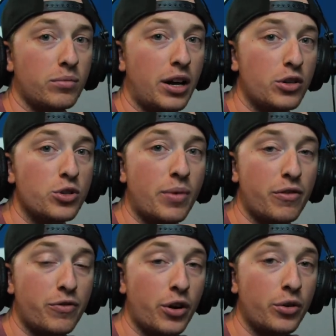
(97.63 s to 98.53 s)
I use my
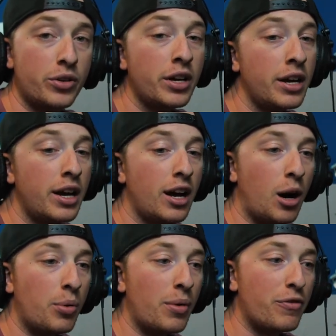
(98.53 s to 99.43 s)
phone. I'll
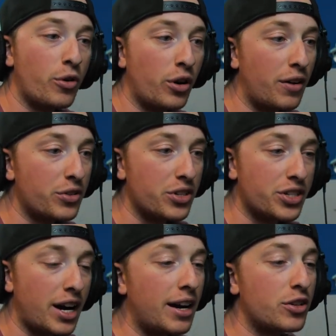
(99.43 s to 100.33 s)
put my phone off to the
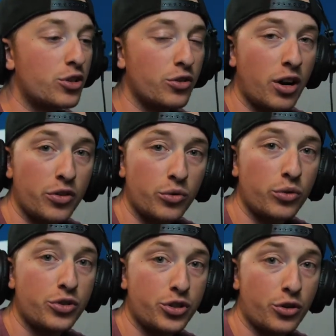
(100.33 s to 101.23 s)
side and
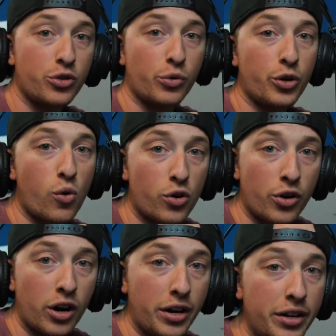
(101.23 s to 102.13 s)
turn the
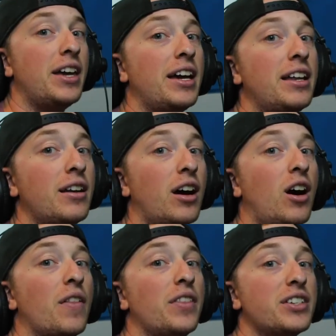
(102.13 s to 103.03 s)
recorder on. Then
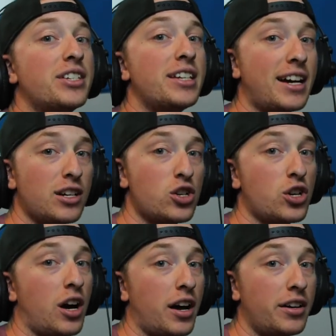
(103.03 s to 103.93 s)
on the second
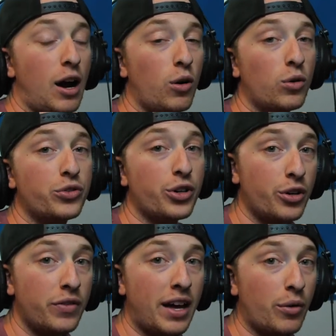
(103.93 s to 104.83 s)
shot, I'll
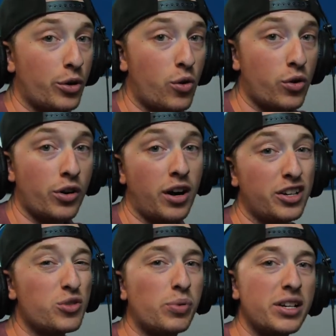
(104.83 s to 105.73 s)
turn that recorder on,
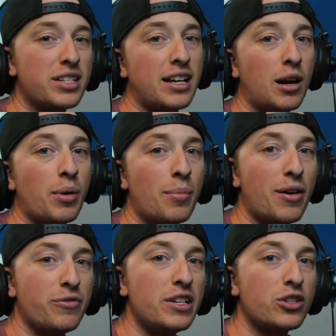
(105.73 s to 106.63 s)
just place it down by my
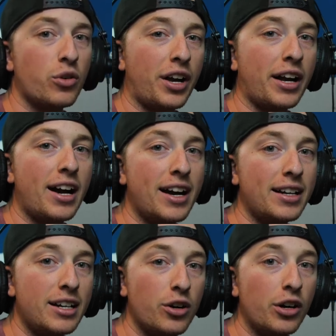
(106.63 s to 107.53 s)
feet so I can kind of
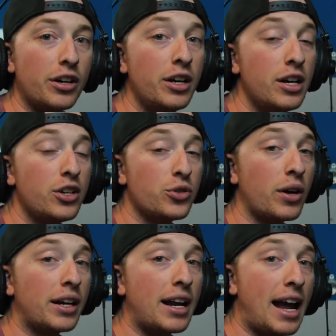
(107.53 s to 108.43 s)
hear it, so
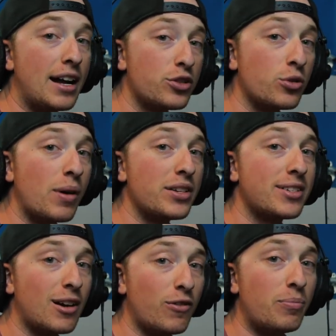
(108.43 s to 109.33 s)
I can answer
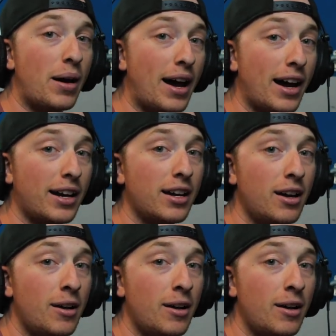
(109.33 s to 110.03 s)
myself back